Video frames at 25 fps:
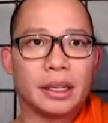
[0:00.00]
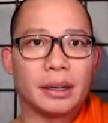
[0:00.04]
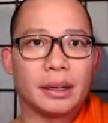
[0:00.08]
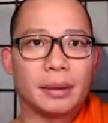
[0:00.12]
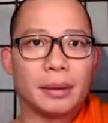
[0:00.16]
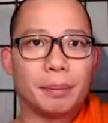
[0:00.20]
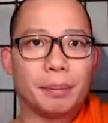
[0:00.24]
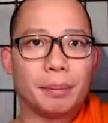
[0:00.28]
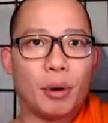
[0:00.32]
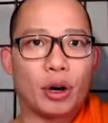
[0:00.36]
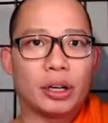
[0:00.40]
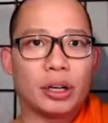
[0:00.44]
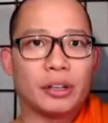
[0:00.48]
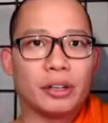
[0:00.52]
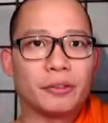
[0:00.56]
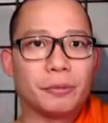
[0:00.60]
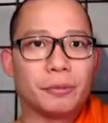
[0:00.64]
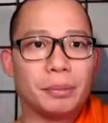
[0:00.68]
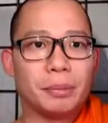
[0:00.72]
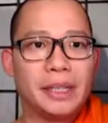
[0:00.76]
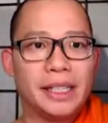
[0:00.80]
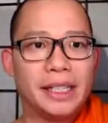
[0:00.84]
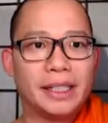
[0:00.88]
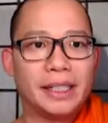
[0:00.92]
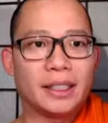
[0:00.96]
part of
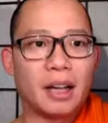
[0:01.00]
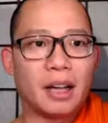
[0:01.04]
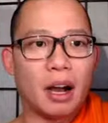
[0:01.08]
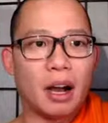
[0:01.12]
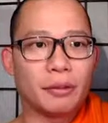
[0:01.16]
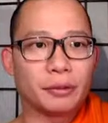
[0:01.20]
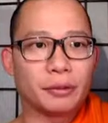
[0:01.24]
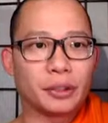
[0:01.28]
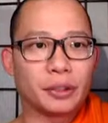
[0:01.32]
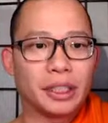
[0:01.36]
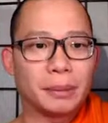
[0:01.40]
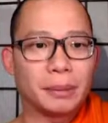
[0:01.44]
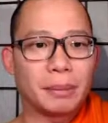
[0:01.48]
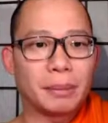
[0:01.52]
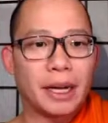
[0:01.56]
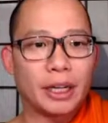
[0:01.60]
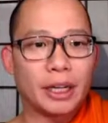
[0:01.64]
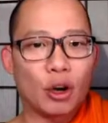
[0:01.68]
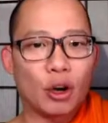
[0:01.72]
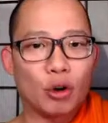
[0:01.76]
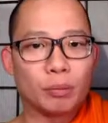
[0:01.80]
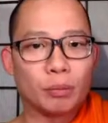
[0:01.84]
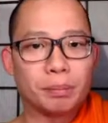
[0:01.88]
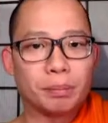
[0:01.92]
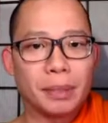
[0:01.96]
me covering my
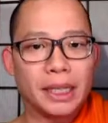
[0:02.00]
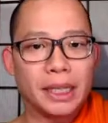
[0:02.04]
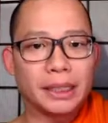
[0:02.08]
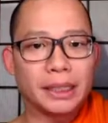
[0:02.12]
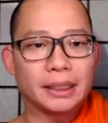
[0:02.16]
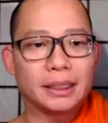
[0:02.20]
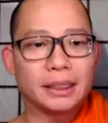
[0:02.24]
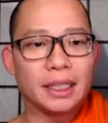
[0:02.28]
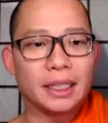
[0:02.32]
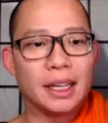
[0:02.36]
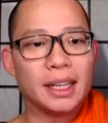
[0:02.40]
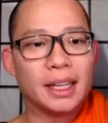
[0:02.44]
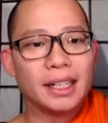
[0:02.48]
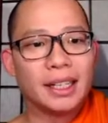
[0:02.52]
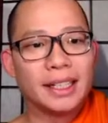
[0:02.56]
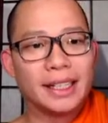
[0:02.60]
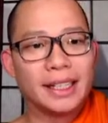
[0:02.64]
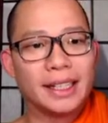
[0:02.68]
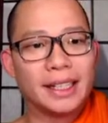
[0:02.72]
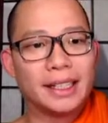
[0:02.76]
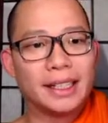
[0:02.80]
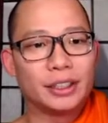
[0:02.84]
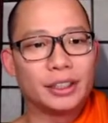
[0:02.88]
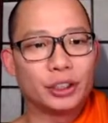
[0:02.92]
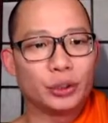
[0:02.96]
own butt
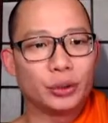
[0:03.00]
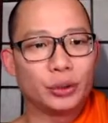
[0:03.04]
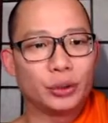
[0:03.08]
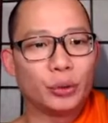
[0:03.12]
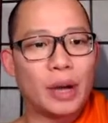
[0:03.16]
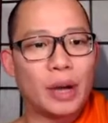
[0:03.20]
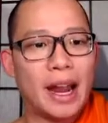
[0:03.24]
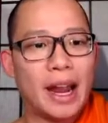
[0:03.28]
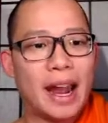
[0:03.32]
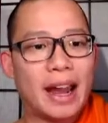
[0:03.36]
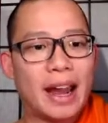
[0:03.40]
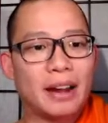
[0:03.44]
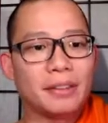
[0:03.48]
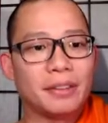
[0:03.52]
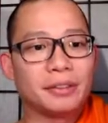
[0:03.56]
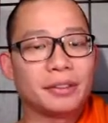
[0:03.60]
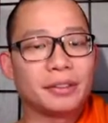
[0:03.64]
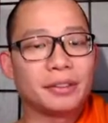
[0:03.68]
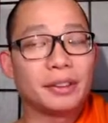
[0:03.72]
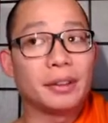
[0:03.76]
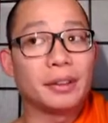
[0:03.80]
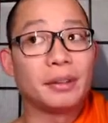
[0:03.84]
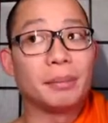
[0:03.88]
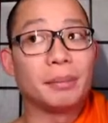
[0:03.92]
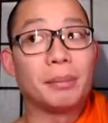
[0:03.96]
is to have
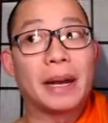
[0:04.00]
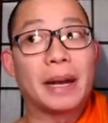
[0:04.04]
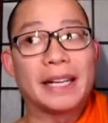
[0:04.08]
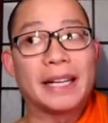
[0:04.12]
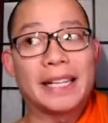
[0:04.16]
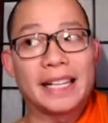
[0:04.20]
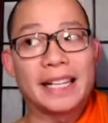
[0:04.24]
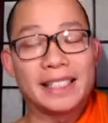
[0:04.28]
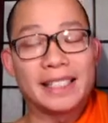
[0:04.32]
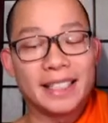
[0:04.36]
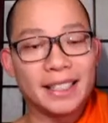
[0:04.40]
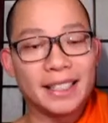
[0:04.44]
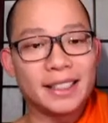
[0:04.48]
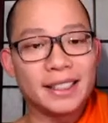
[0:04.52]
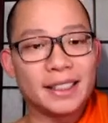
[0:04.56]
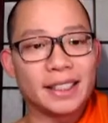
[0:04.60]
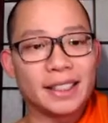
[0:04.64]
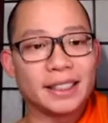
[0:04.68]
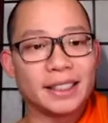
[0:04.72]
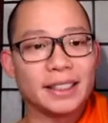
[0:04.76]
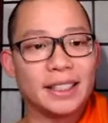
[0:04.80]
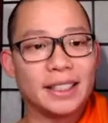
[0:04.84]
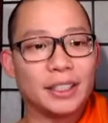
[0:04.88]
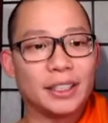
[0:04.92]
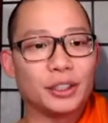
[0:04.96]
my
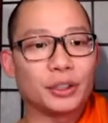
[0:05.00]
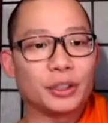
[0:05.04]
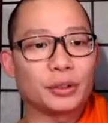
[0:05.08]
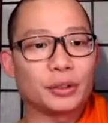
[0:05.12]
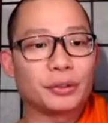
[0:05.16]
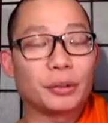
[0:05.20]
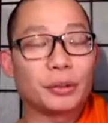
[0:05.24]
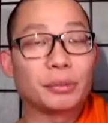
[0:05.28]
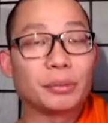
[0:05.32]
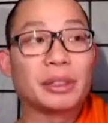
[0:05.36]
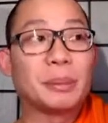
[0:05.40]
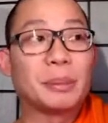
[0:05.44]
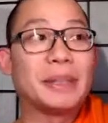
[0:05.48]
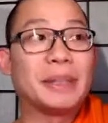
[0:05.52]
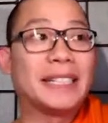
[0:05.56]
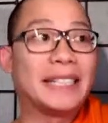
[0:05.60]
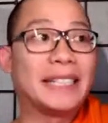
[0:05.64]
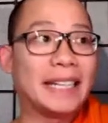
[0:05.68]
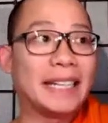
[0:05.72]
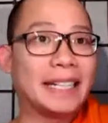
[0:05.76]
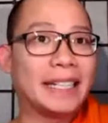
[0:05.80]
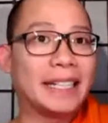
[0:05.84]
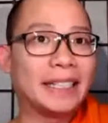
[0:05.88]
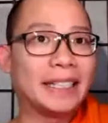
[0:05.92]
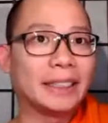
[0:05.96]
existing teacher from the
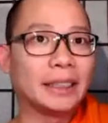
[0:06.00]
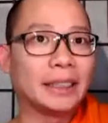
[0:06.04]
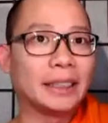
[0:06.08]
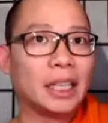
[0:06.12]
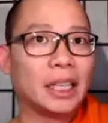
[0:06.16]
beginning